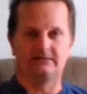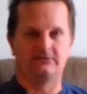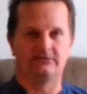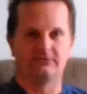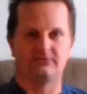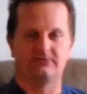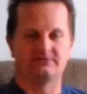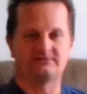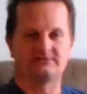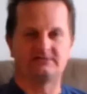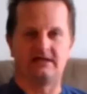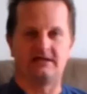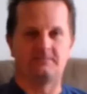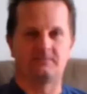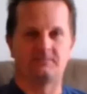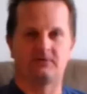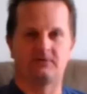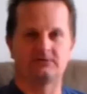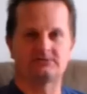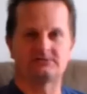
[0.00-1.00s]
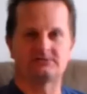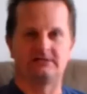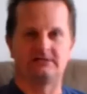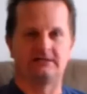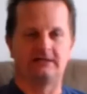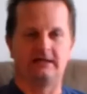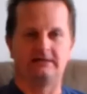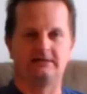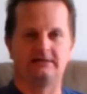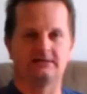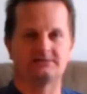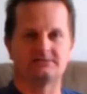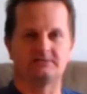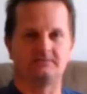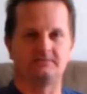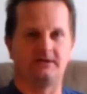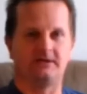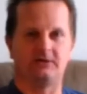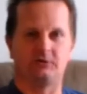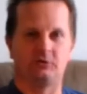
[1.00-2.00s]
they're the same person. It
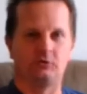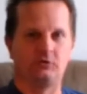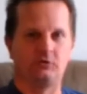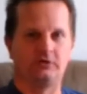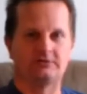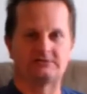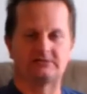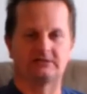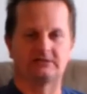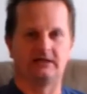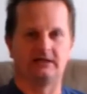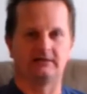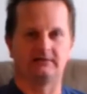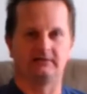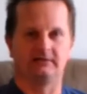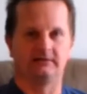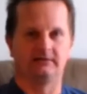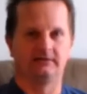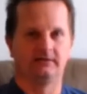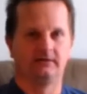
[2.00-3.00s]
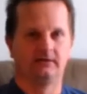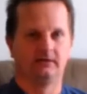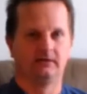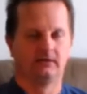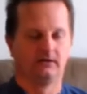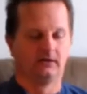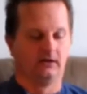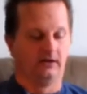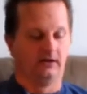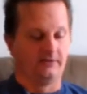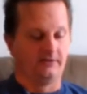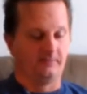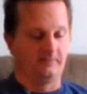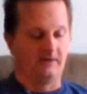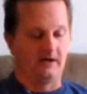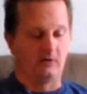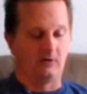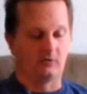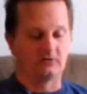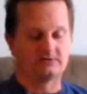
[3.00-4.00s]
doesn't matter who gets elected. The
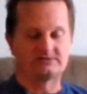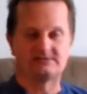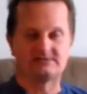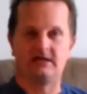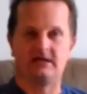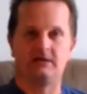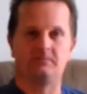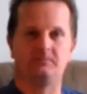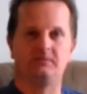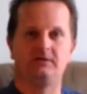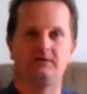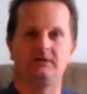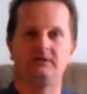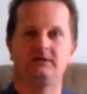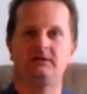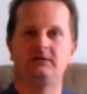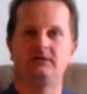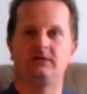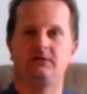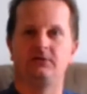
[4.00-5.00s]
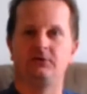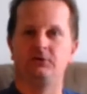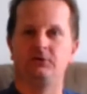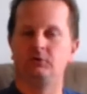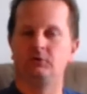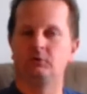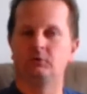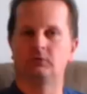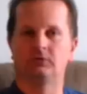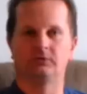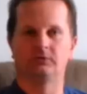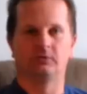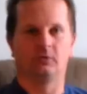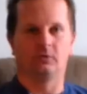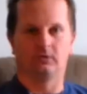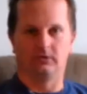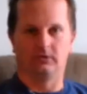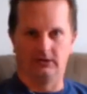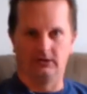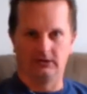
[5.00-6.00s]
powers that be, the New World
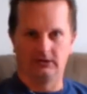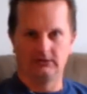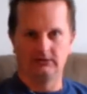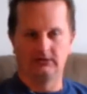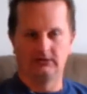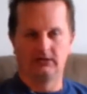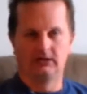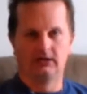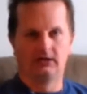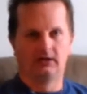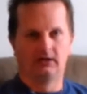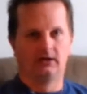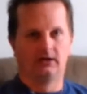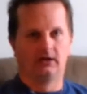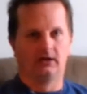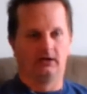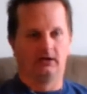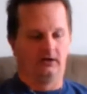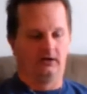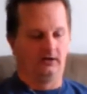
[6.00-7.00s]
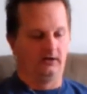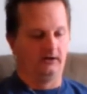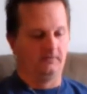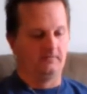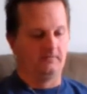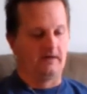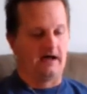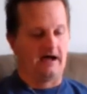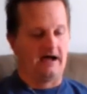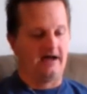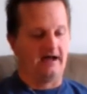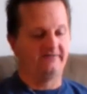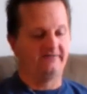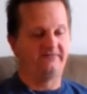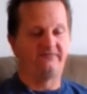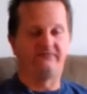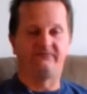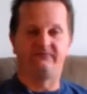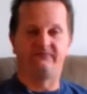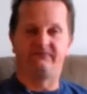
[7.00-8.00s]
Order,
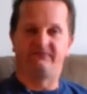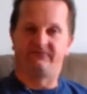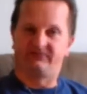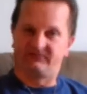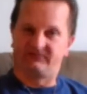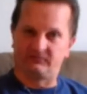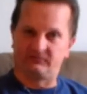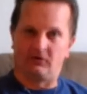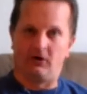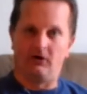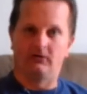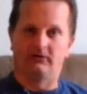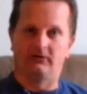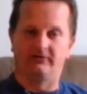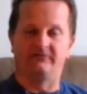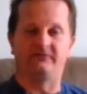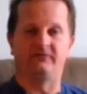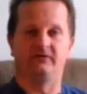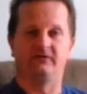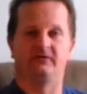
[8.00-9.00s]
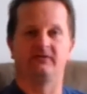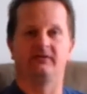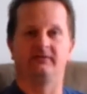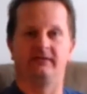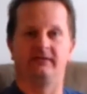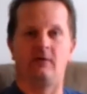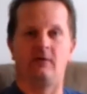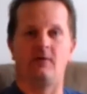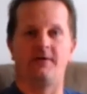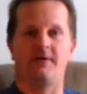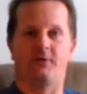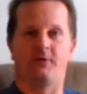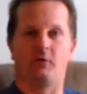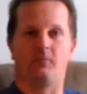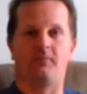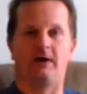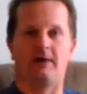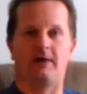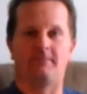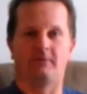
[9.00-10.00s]
I strongly feel that they want
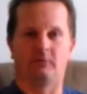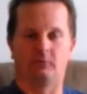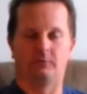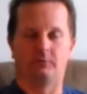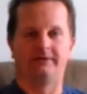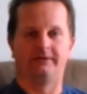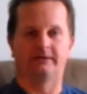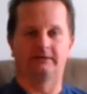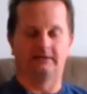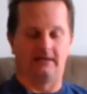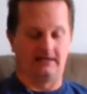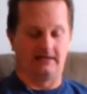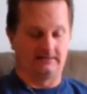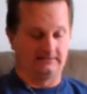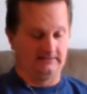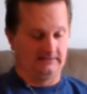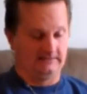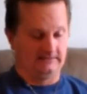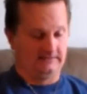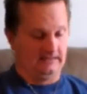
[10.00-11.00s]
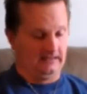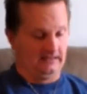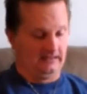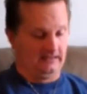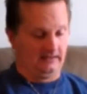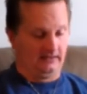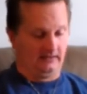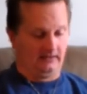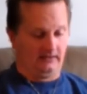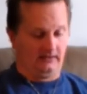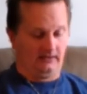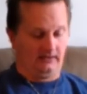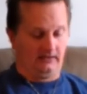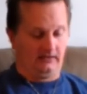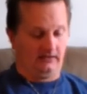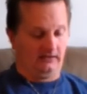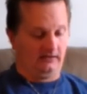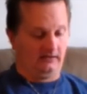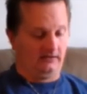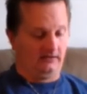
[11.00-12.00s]
Obama reelected.
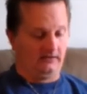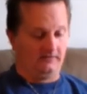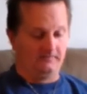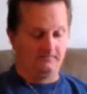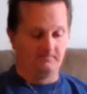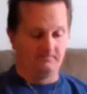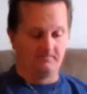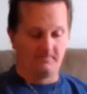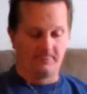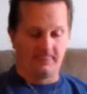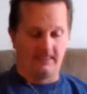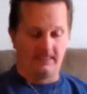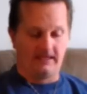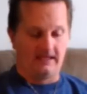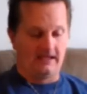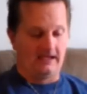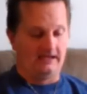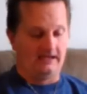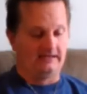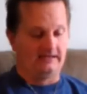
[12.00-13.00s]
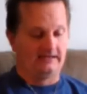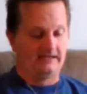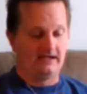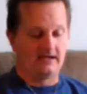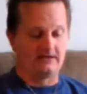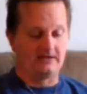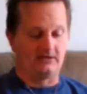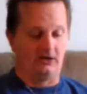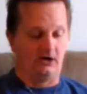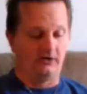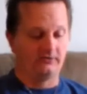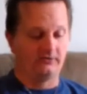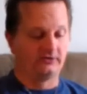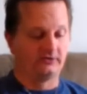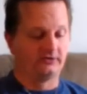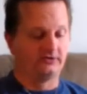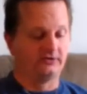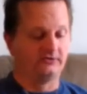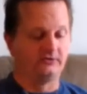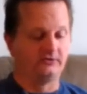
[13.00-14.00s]
And again, all they're
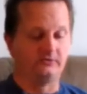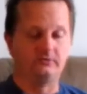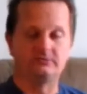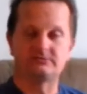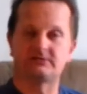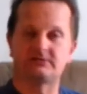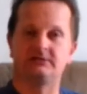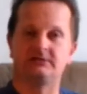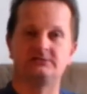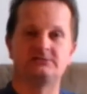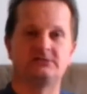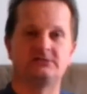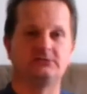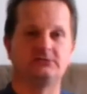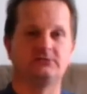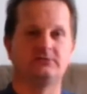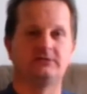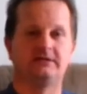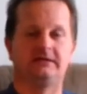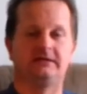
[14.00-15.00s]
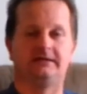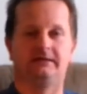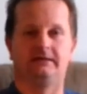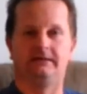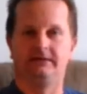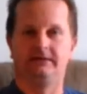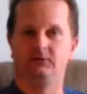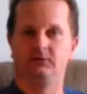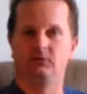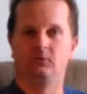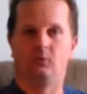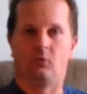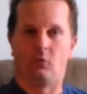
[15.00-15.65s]
going to do is continue the illegal